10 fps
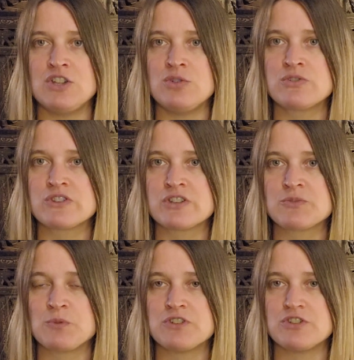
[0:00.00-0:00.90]
used
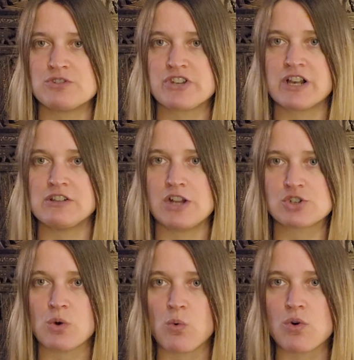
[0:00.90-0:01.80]
this within their
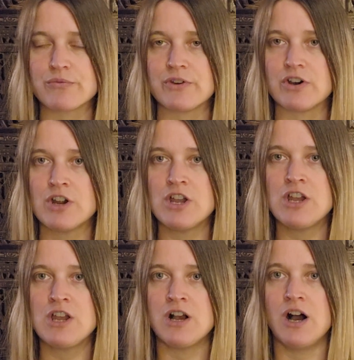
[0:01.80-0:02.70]
psychological warfare.
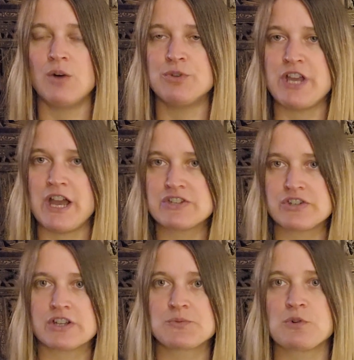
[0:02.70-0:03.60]
When the
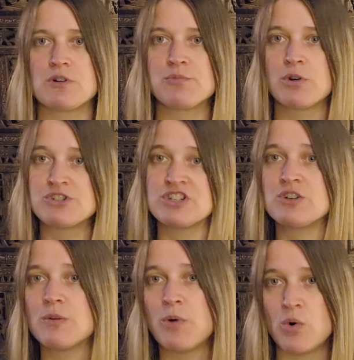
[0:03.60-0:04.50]
Aztecs were approaching
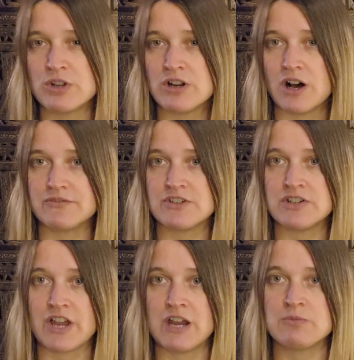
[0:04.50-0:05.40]
their opponent,
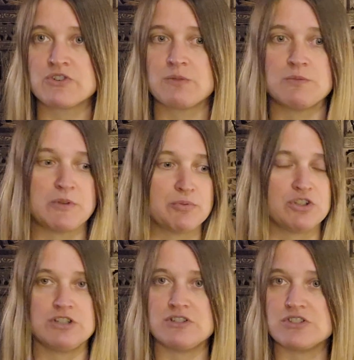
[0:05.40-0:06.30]
oftentimes they would be
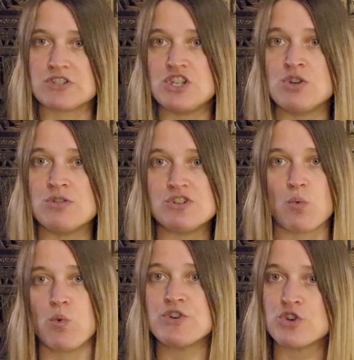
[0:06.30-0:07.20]
playing these huge
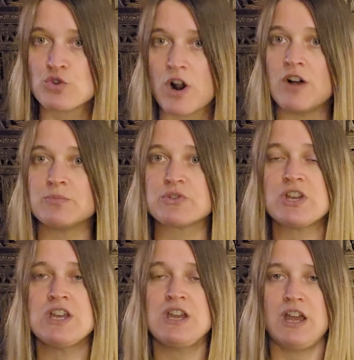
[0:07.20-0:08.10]
wooden drums,
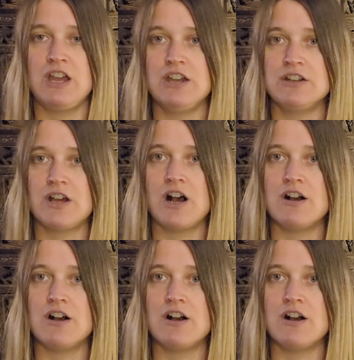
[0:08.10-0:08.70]
and